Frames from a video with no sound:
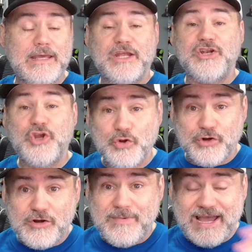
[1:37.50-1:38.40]

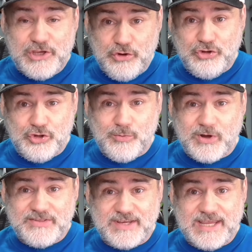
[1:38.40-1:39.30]
neutered by YouTube
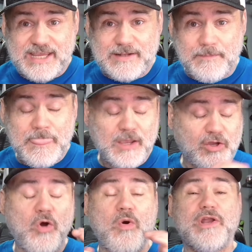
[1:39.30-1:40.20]
once again,
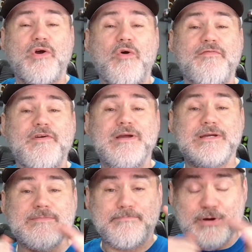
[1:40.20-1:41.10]
go on over,
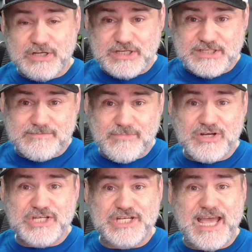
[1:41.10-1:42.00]
purchase some
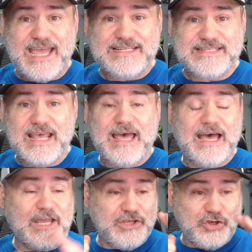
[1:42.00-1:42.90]
merchandise.
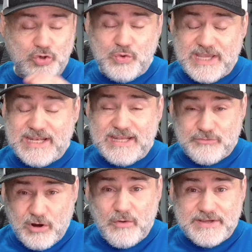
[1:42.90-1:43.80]
You do get
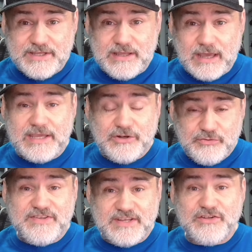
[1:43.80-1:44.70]
drawing
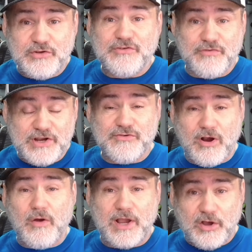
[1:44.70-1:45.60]
entries into the friend
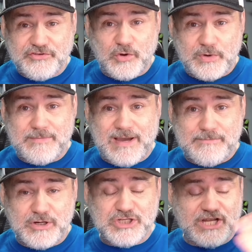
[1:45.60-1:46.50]
drawing also when you buy
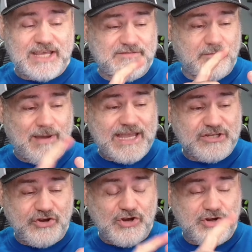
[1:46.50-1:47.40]
merchandise. If you buy a
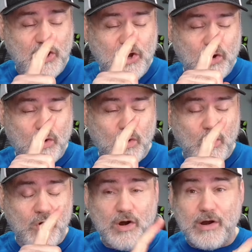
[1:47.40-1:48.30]
shirt
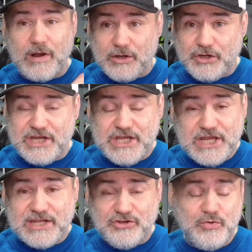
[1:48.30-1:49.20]
or a hoodie, you
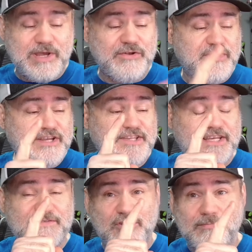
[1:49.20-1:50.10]
get two entries.
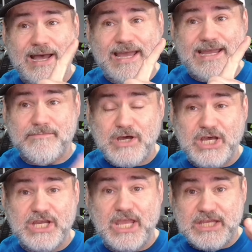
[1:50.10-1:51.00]
If you buy a
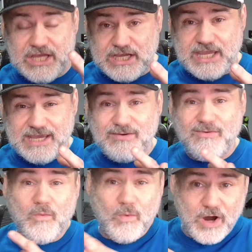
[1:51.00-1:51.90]
mug, you get
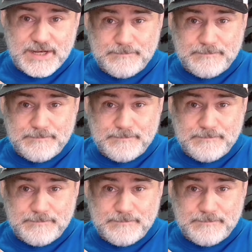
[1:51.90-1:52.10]
one.